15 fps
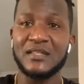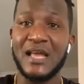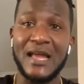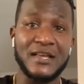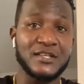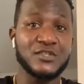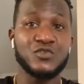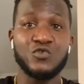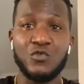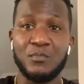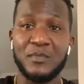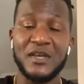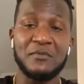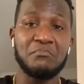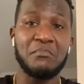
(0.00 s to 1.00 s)
I assumed
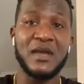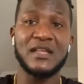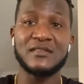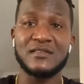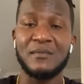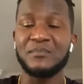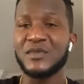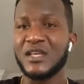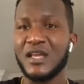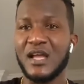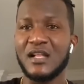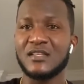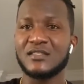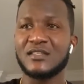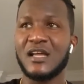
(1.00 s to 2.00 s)
it meant something
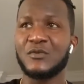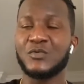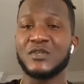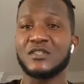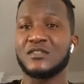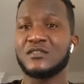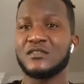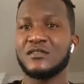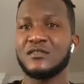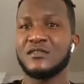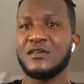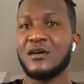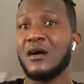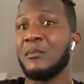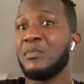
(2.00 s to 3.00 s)
else that was
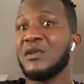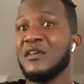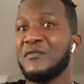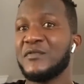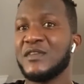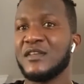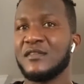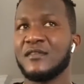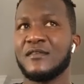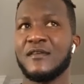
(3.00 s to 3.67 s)
uplifting.